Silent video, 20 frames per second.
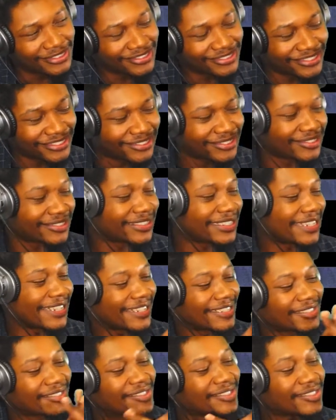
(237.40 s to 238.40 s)
This is
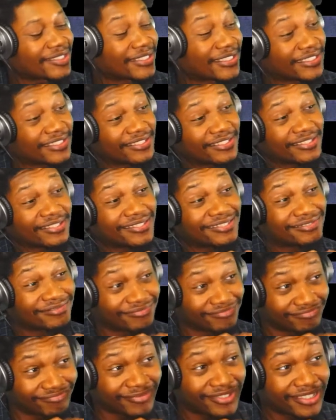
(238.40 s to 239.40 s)
nice. This is like
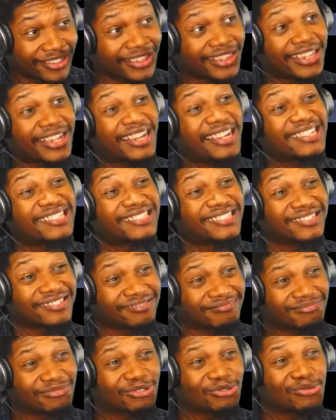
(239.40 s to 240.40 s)
classic
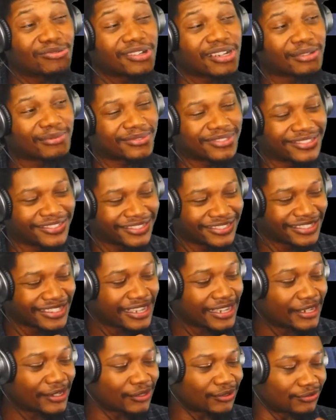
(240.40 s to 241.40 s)
doo-wop
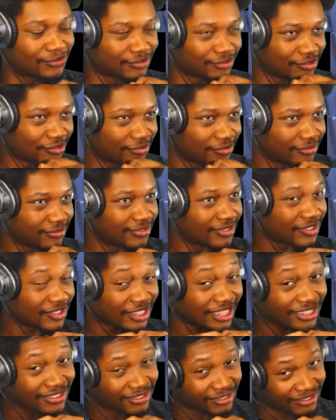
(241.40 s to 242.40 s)
sound, you know.
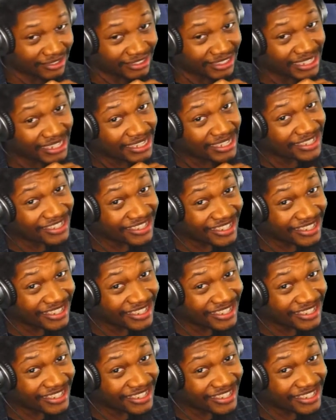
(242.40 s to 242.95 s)
Got the nine